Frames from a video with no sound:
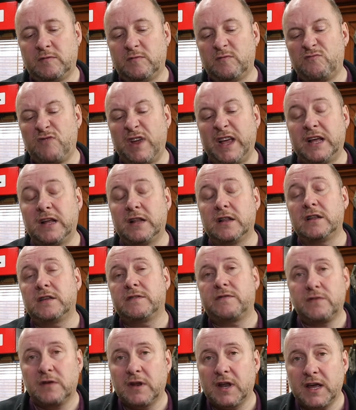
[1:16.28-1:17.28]
wrinkle,
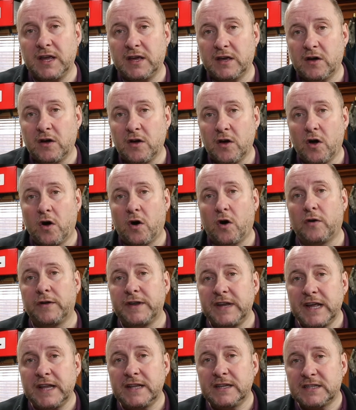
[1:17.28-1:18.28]
if you like, on
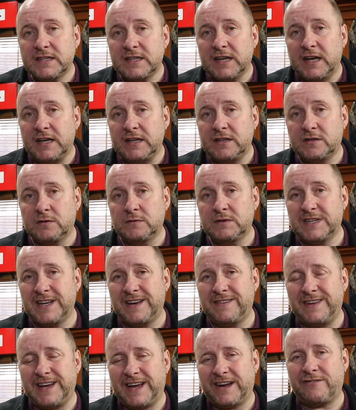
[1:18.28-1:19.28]
the inside. So
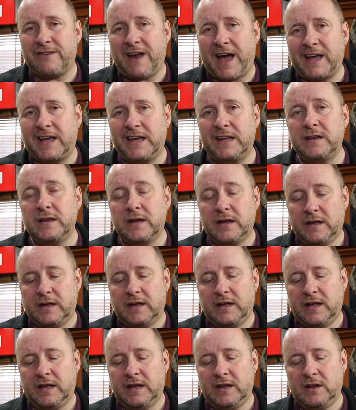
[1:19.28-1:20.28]
instead of it cracking,
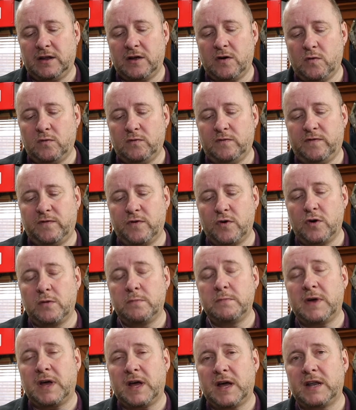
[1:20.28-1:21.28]
it'll hold
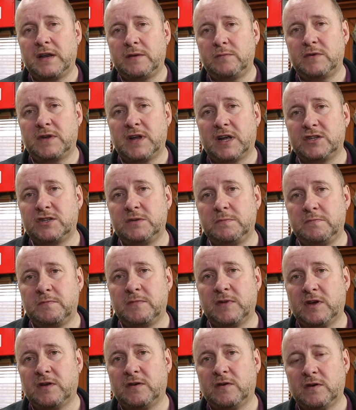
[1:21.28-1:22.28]
firm and it would actually
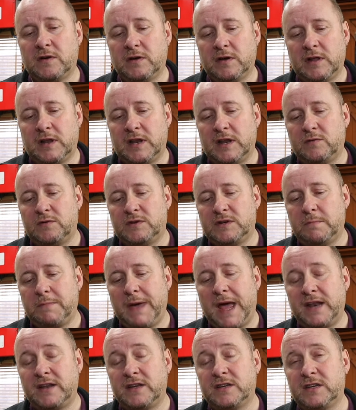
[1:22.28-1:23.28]
allow it to
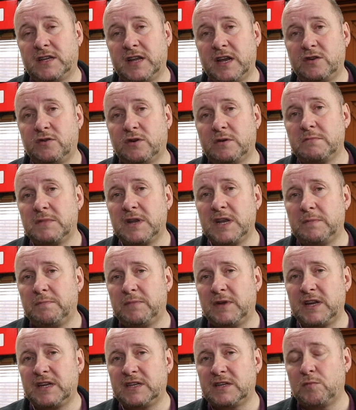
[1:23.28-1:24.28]
bend, and then you can
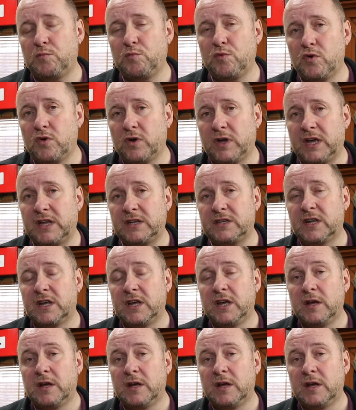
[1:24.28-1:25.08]
manipulate it and work it.